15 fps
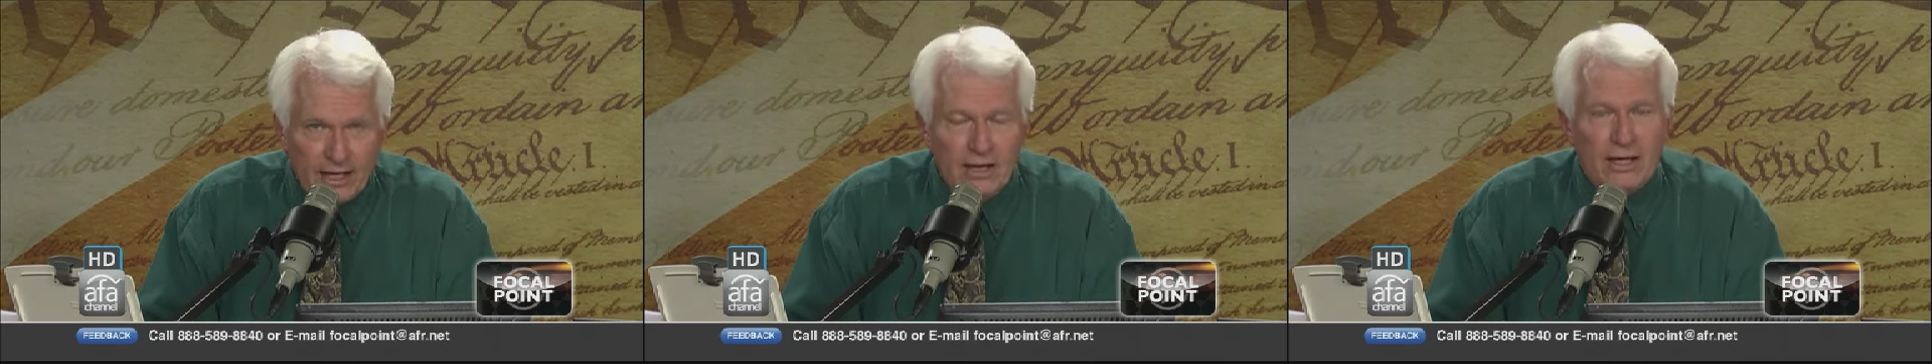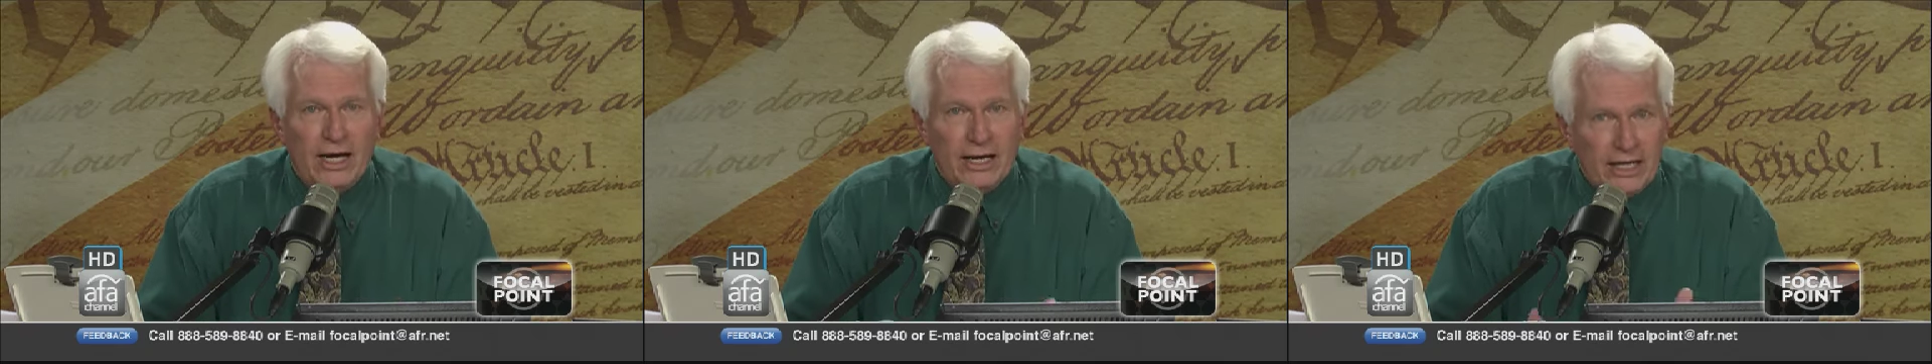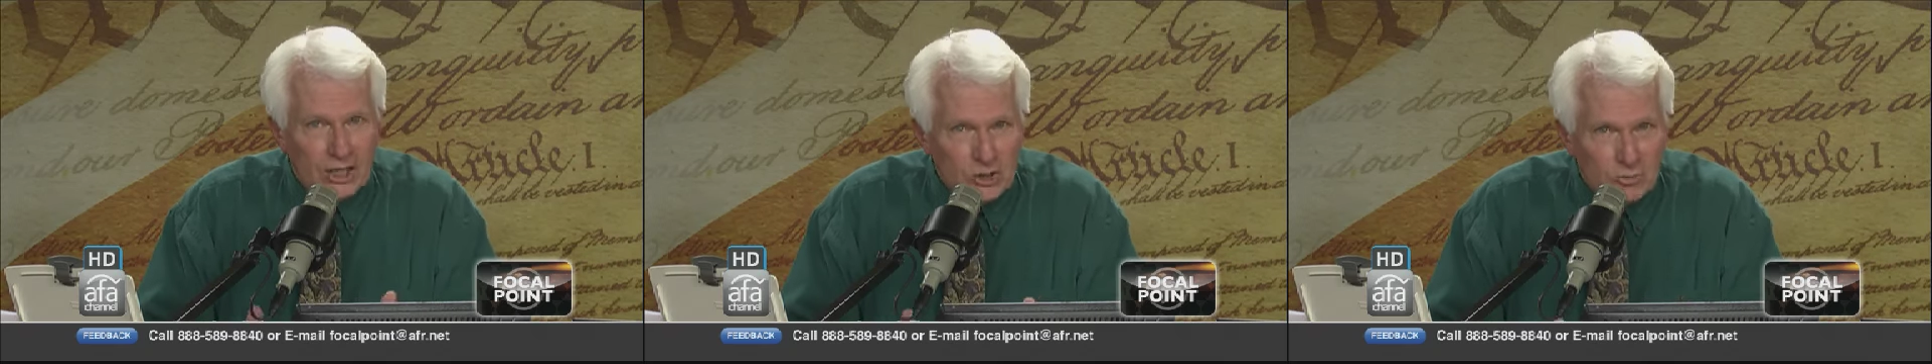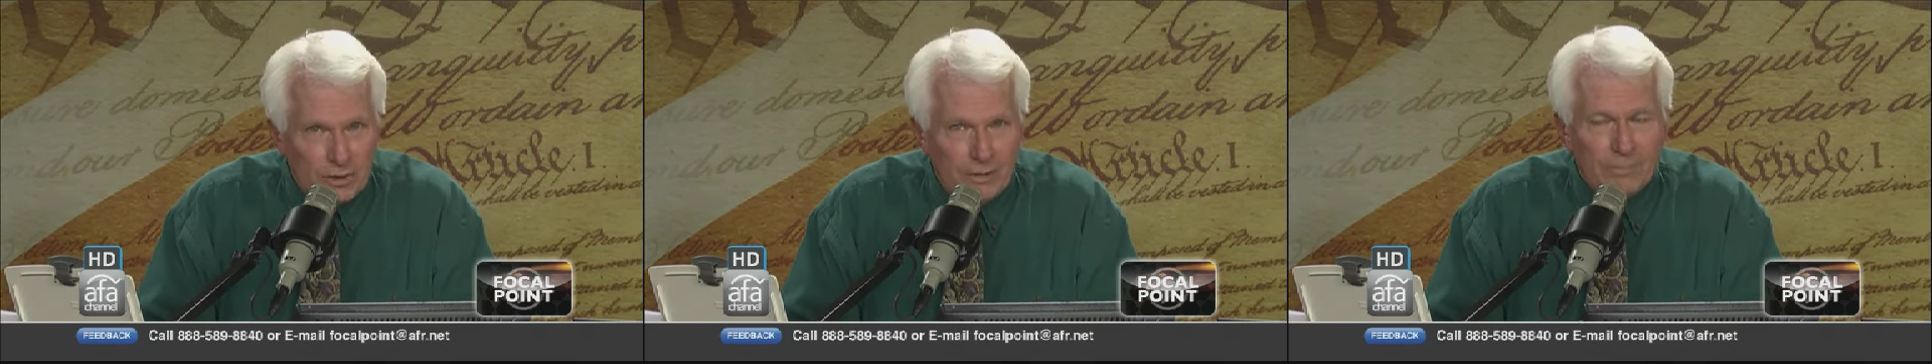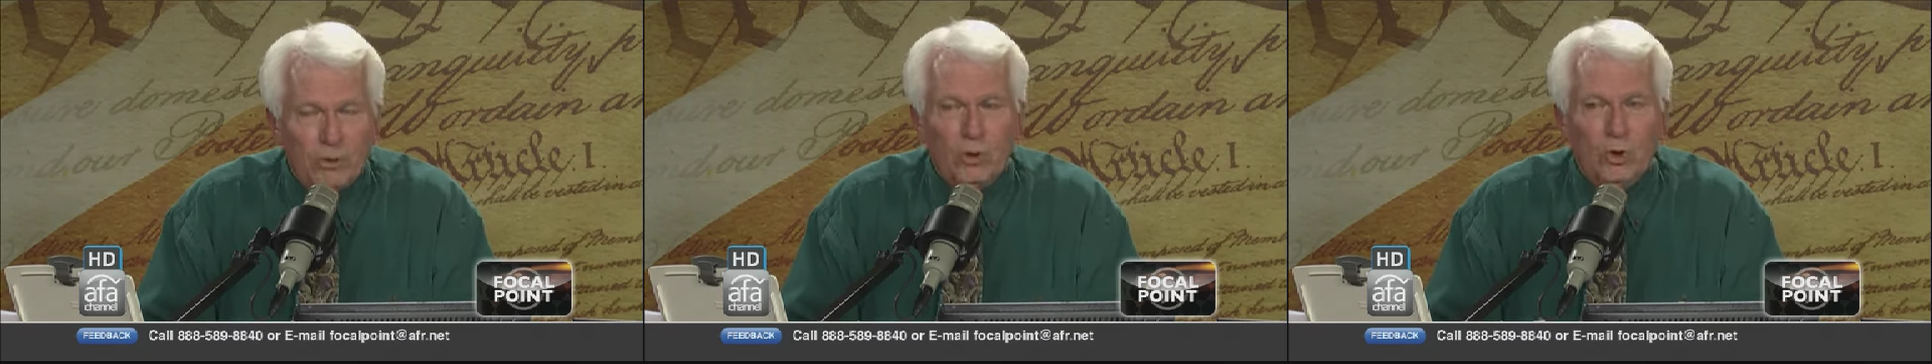against
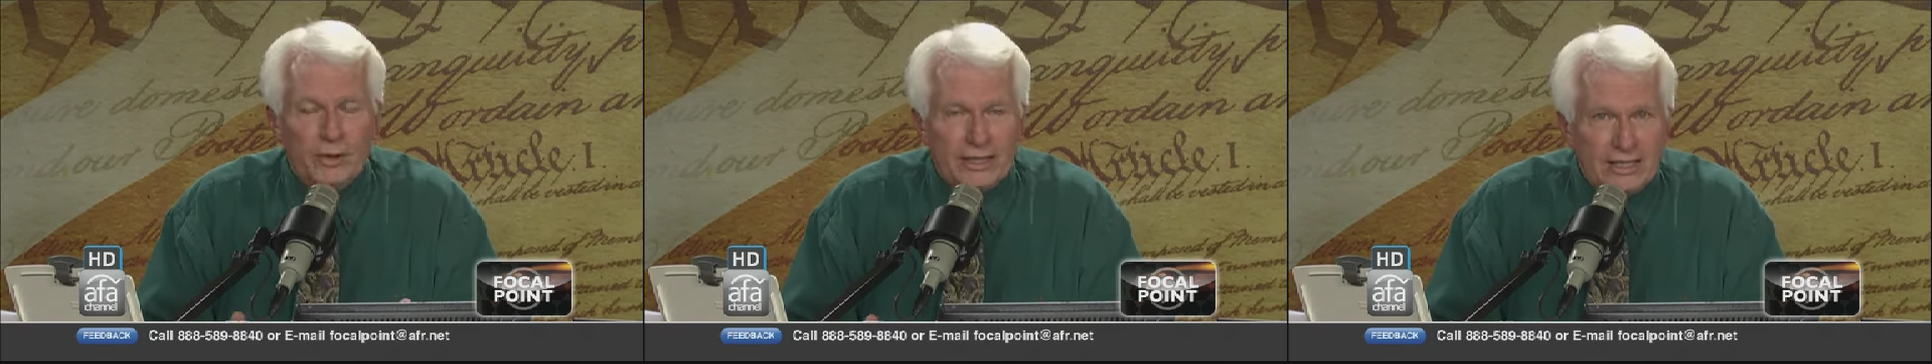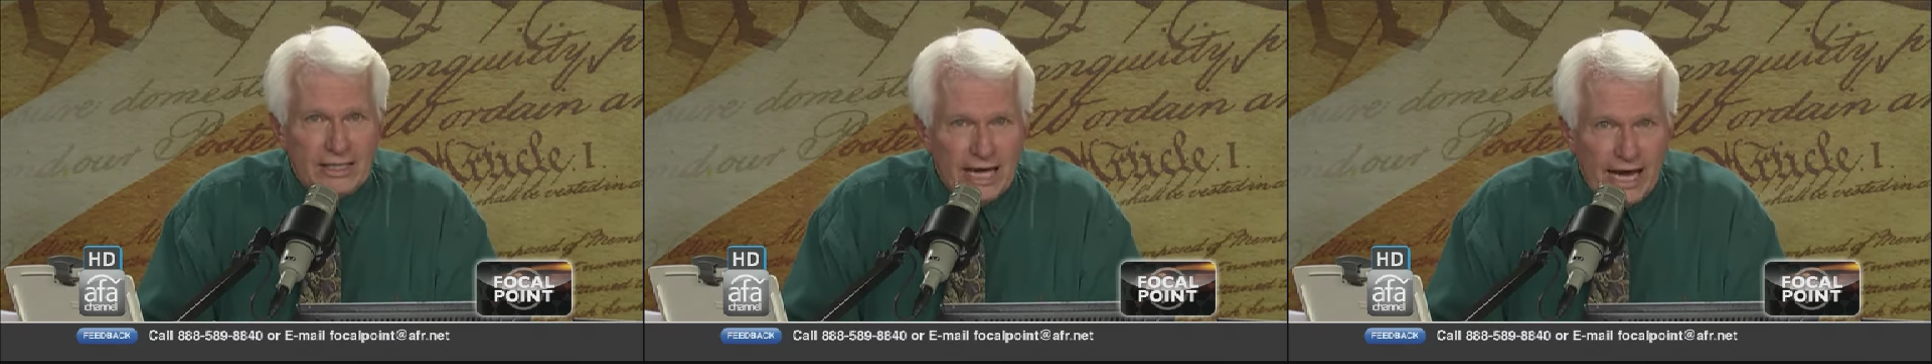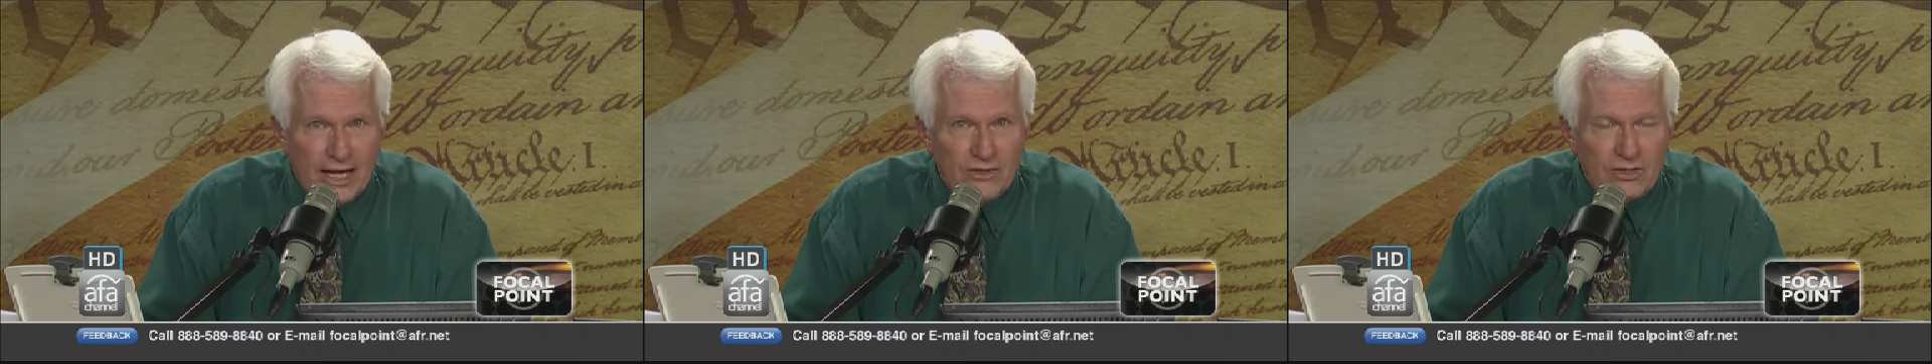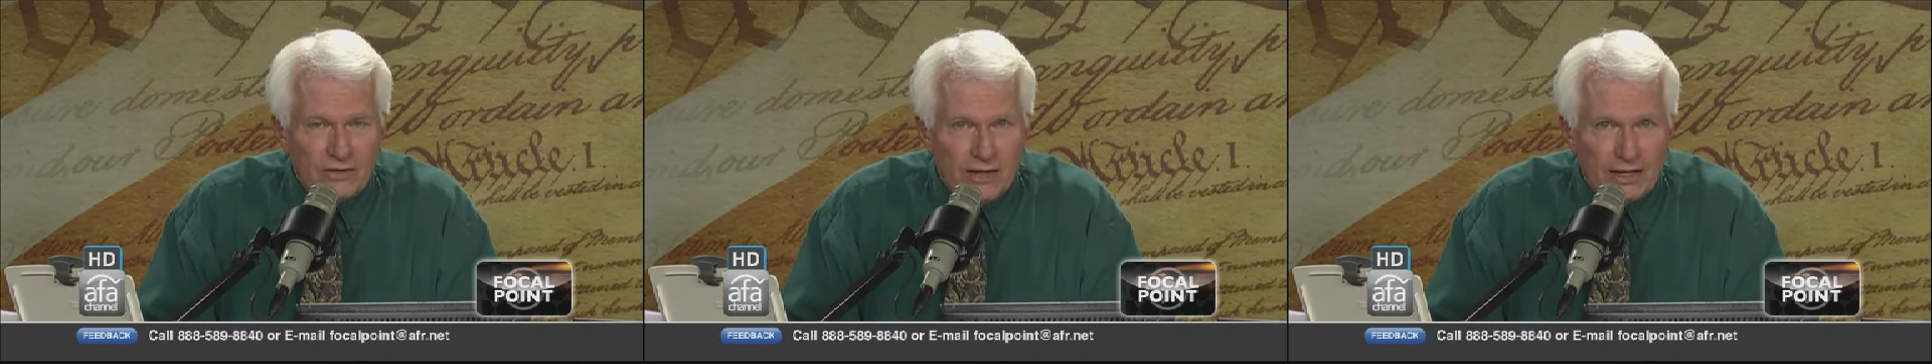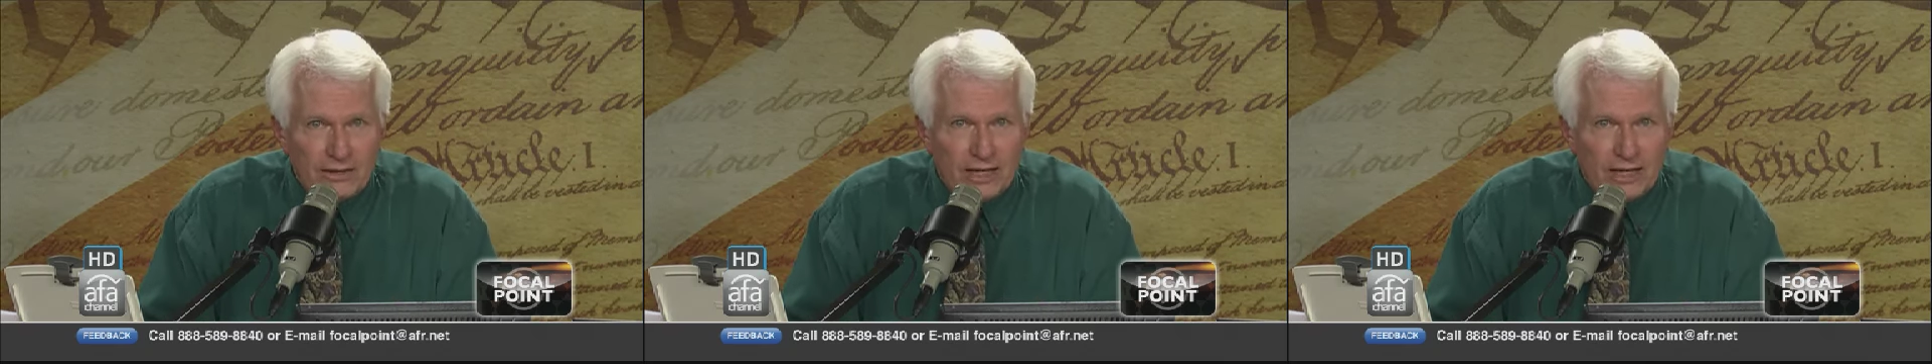people who engage in that